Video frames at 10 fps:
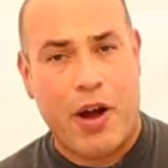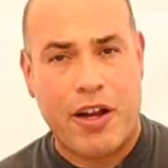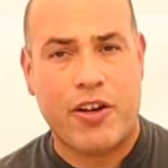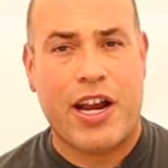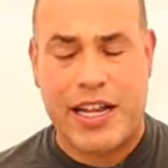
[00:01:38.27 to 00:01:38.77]

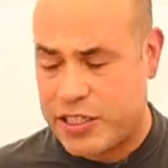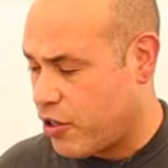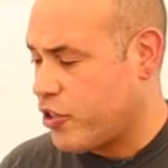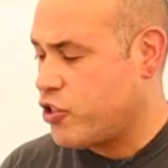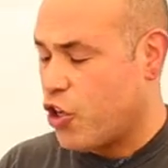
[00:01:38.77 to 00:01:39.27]
while, your hand
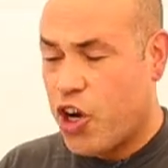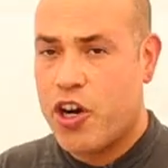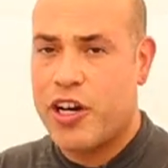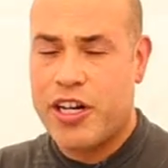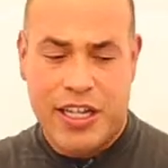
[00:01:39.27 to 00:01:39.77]
starts to
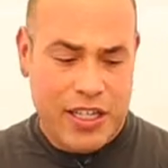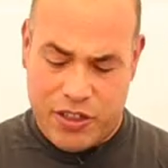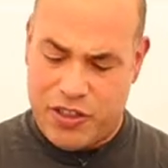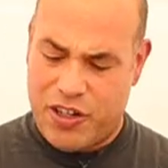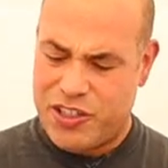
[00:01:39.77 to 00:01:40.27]
hurt.
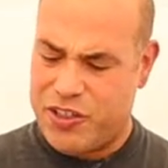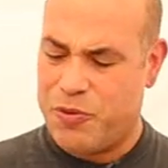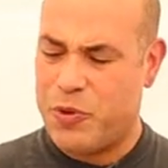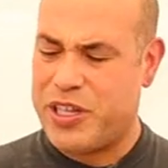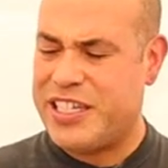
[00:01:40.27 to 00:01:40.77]
You start to
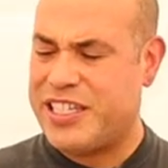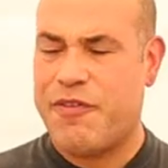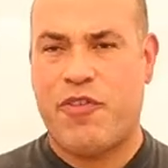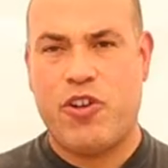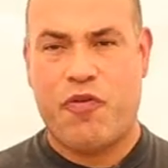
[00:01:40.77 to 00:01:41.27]
really
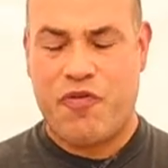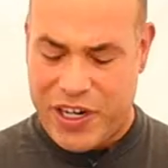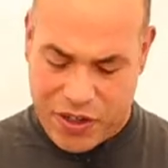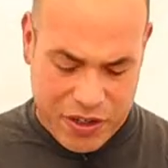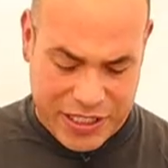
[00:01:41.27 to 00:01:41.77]
stiffen your
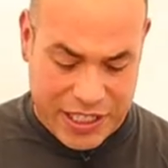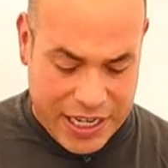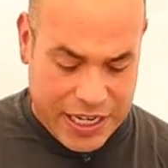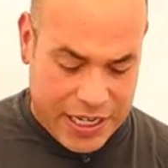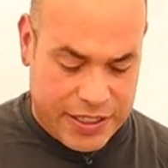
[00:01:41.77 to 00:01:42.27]
fingers, and
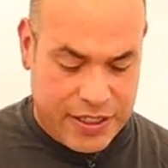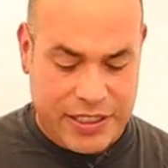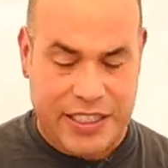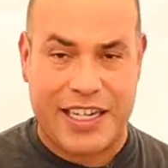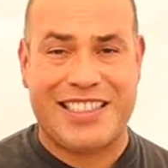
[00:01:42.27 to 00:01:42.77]
it
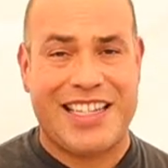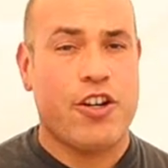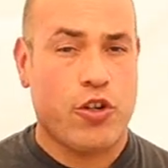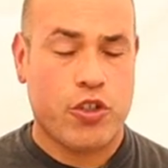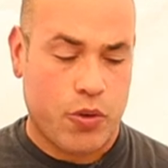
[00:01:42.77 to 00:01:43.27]
sucks. The next
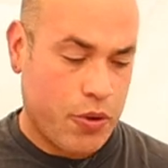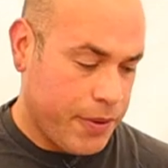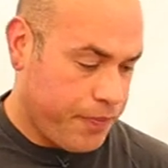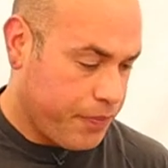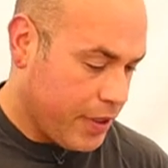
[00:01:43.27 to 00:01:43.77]
day, you're
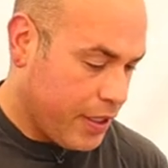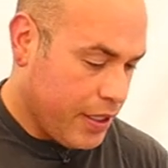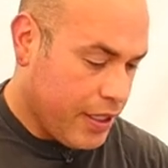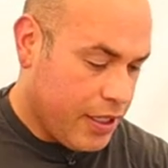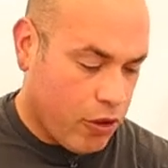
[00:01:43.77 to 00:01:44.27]
sore.
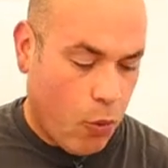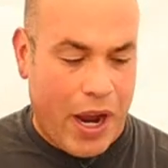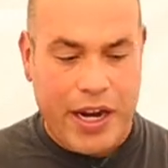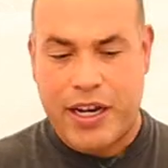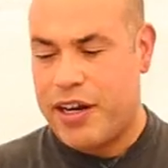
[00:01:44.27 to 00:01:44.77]
The
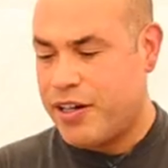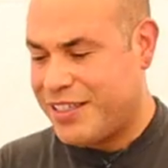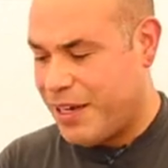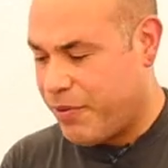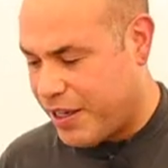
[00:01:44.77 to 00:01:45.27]
wire cutter,
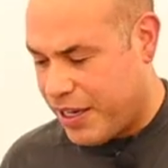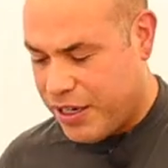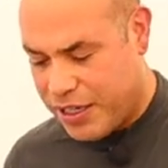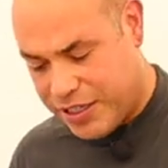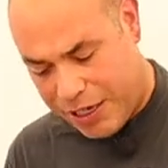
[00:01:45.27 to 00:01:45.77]
same
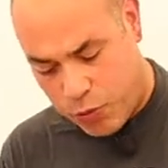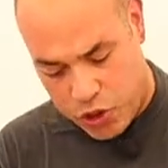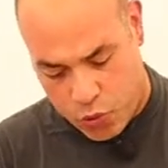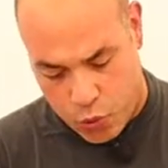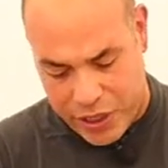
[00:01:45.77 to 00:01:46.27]
thing. It's like
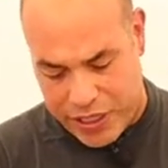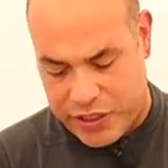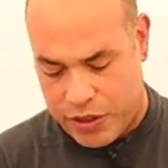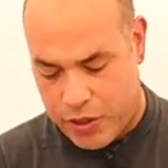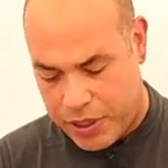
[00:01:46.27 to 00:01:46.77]
just really
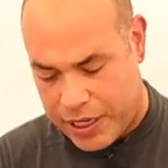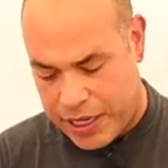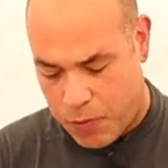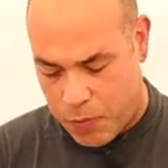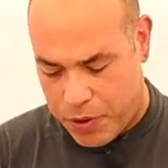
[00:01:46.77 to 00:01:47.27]
slow to
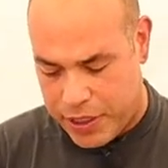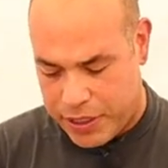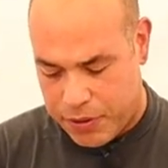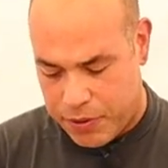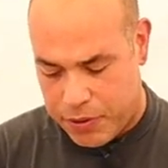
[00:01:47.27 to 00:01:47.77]
cut
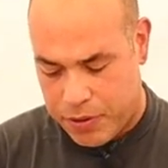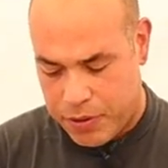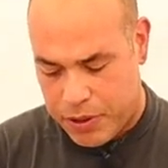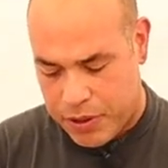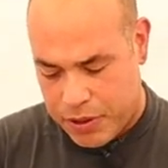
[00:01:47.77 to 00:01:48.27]
one little
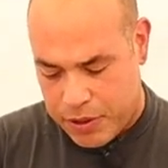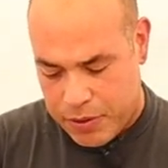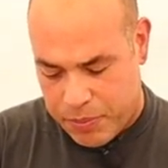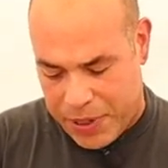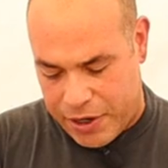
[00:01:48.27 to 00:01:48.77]

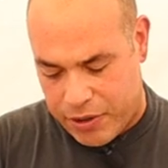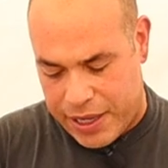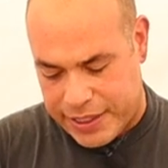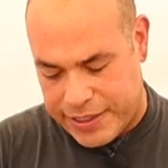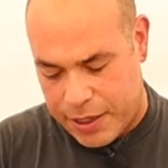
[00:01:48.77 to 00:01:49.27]
panel
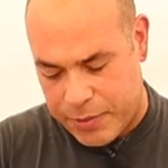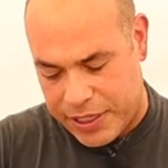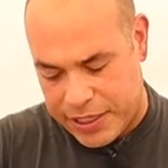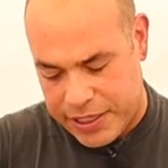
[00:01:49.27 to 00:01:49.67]
at a time like